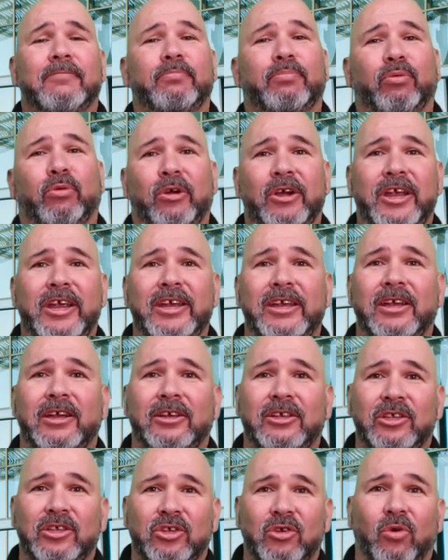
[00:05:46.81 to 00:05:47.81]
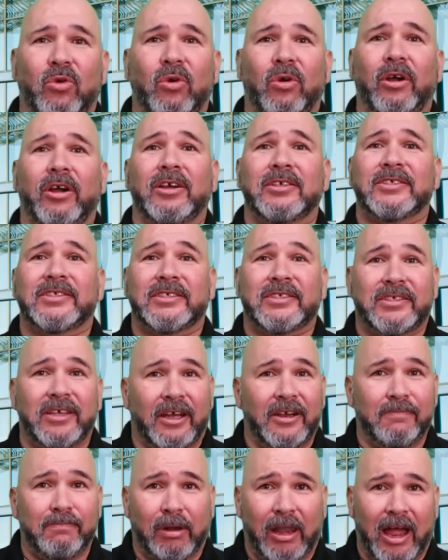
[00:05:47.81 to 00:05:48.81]
Bring your
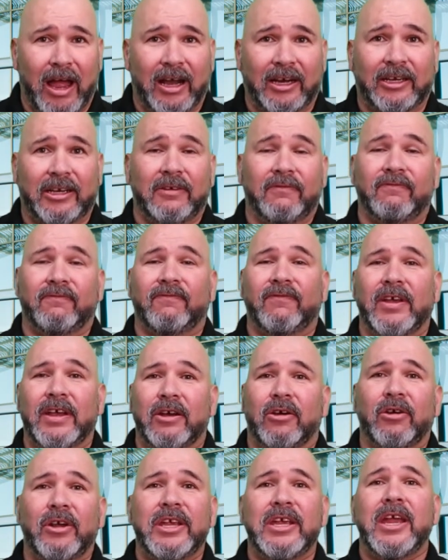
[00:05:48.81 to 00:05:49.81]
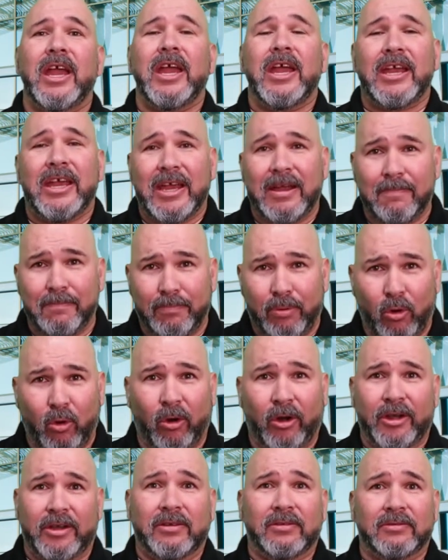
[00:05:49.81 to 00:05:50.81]
sunblock. Very
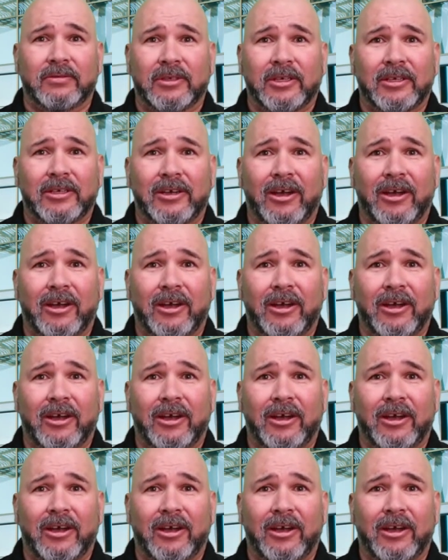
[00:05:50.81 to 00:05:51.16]
important.